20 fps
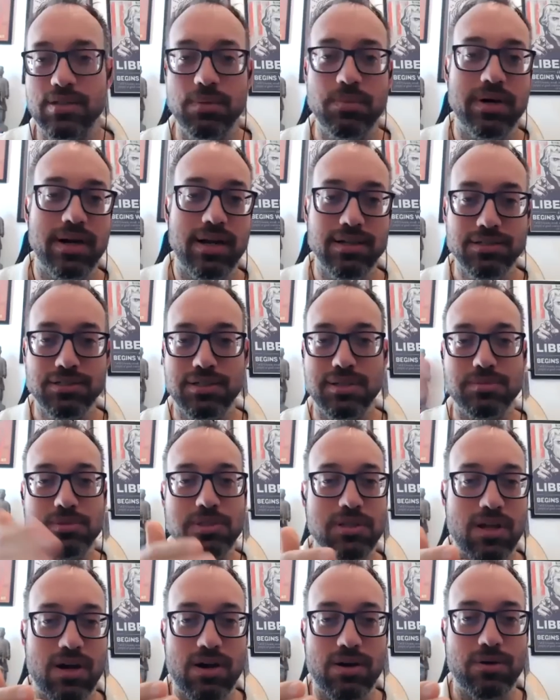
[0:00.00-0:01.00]
someone else comes
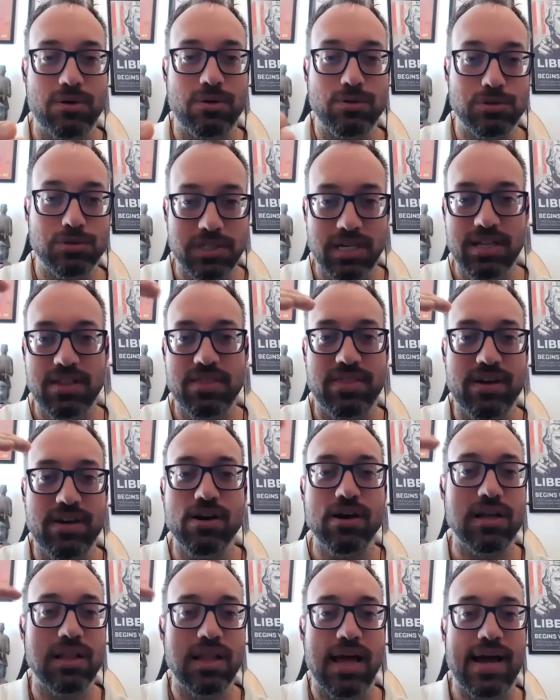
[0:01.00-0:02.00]
along who's in
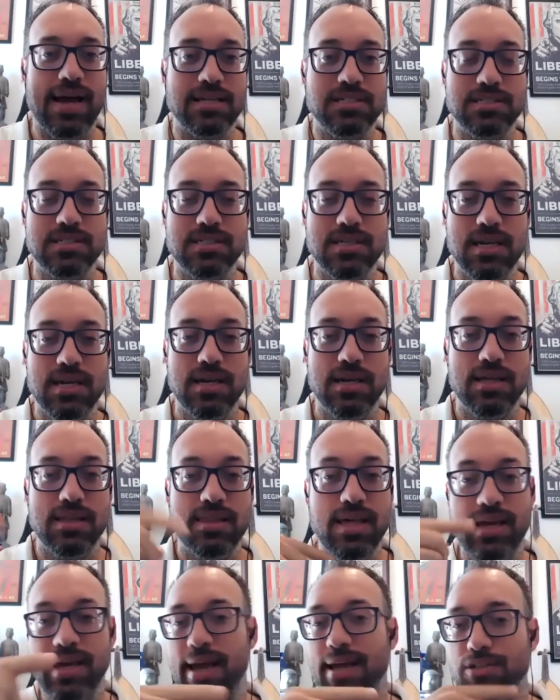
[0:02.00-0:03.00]
their class.
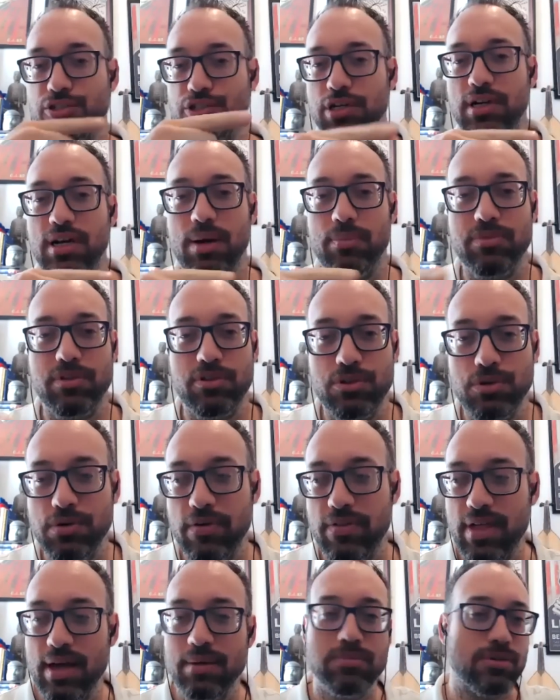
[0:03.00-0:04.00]
They can't shut up. The two
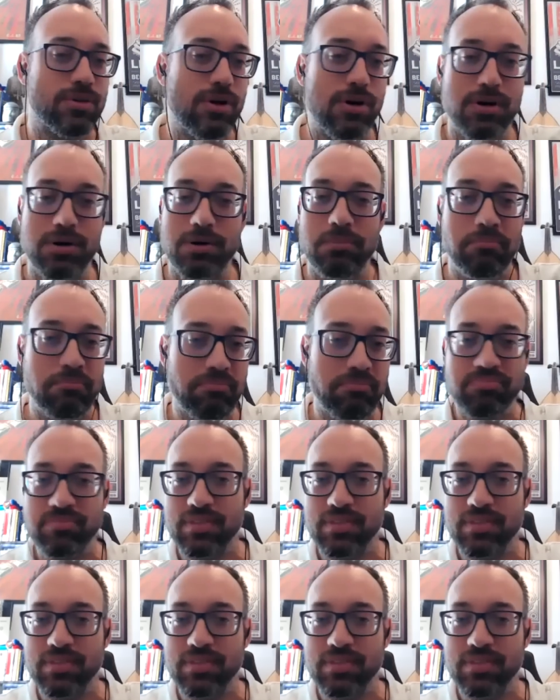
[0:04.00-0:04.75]
of them go